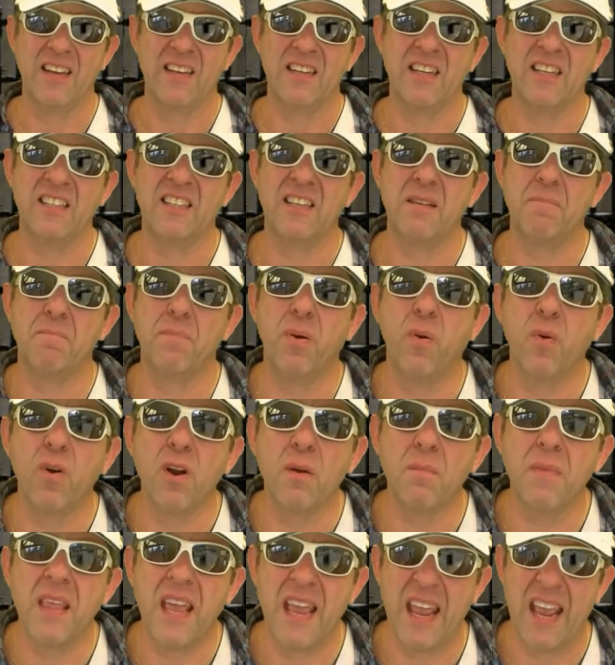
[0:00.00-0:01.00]
just to put
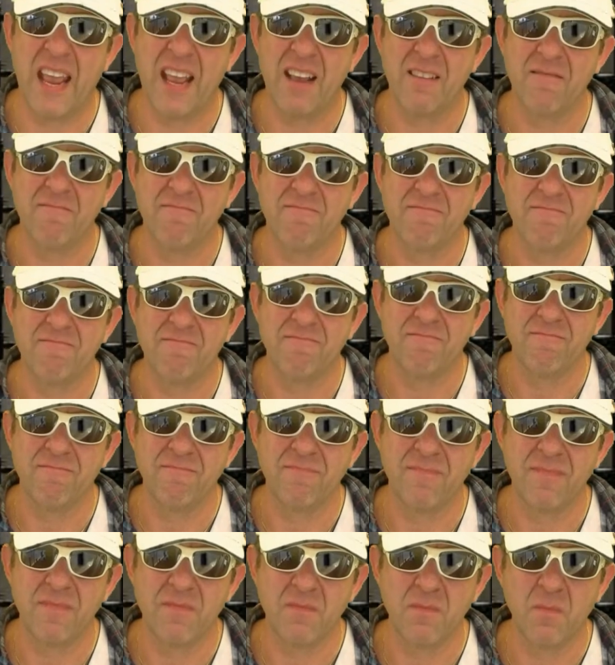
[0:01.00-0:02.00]
them there.
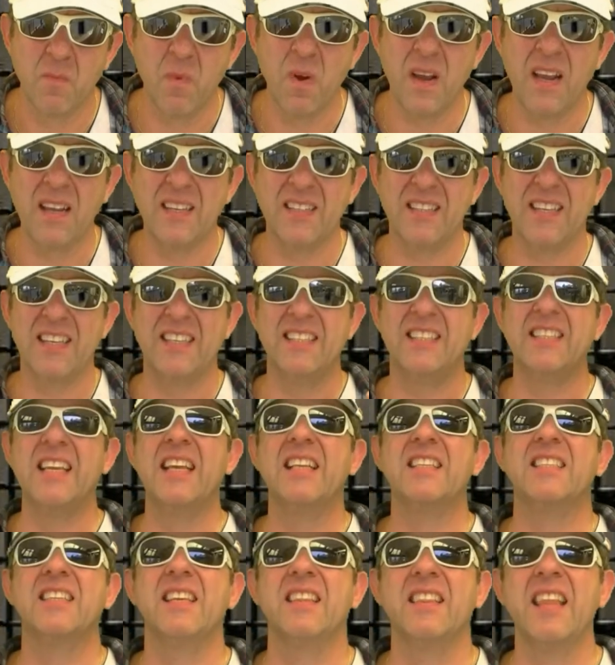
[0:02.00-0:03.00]
Where's the
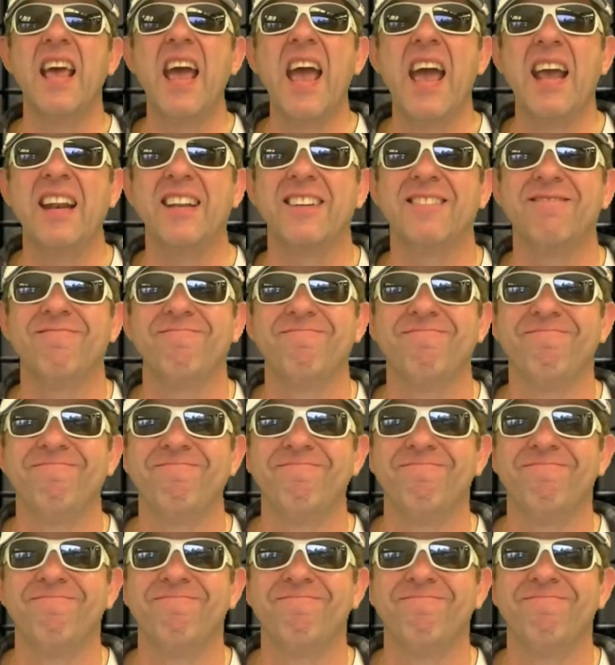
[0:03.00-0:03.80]
sense in that?